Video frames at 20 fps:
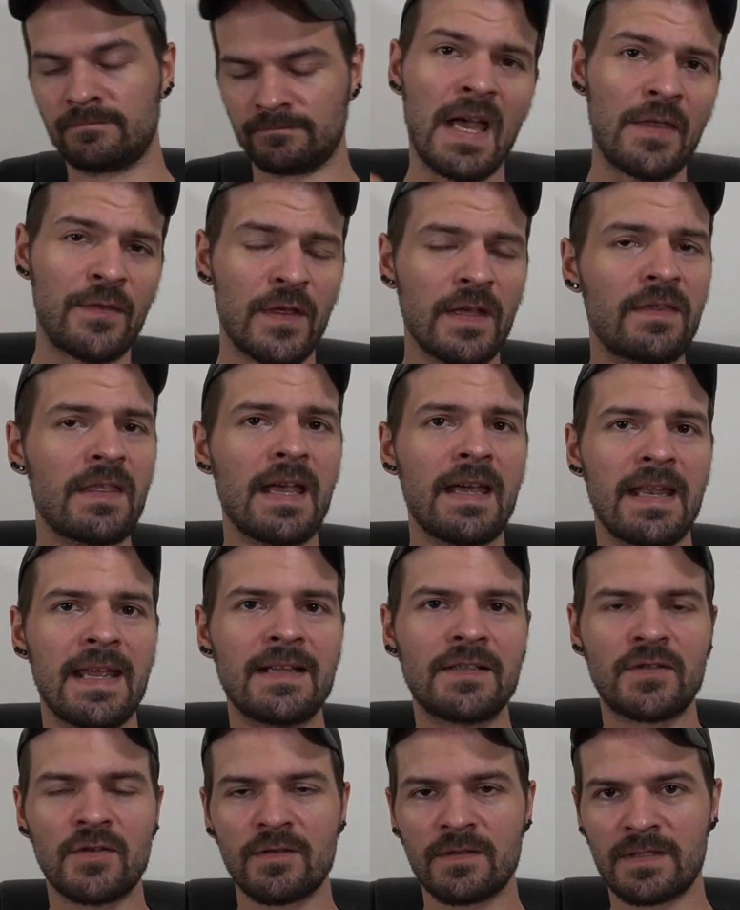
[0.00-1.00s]
I think that
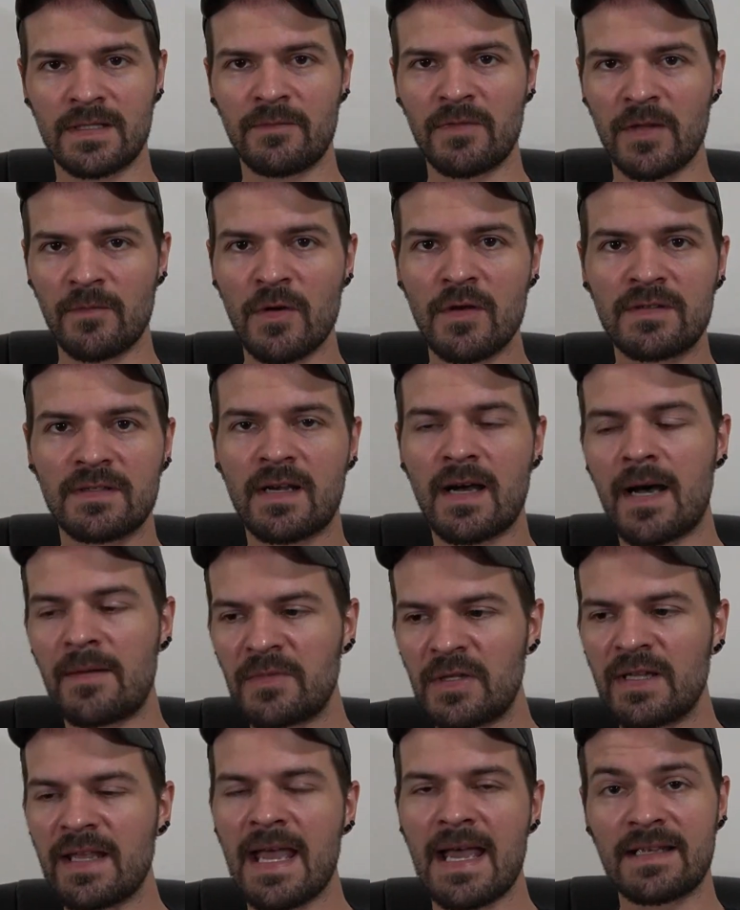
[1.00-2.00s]
answers some of the most
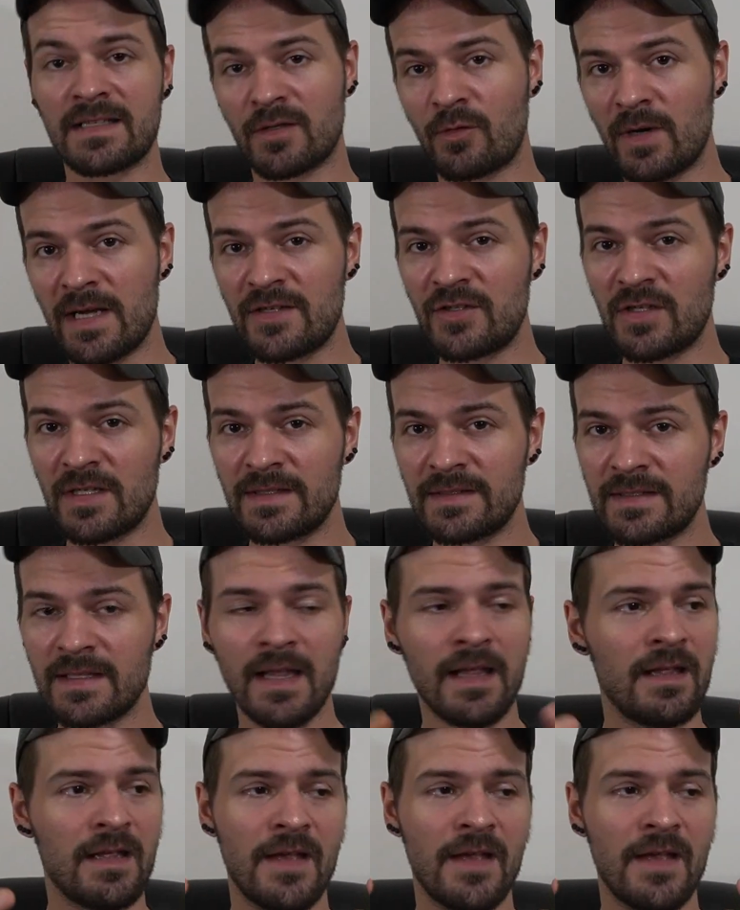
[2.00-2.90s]
commonly asked questions.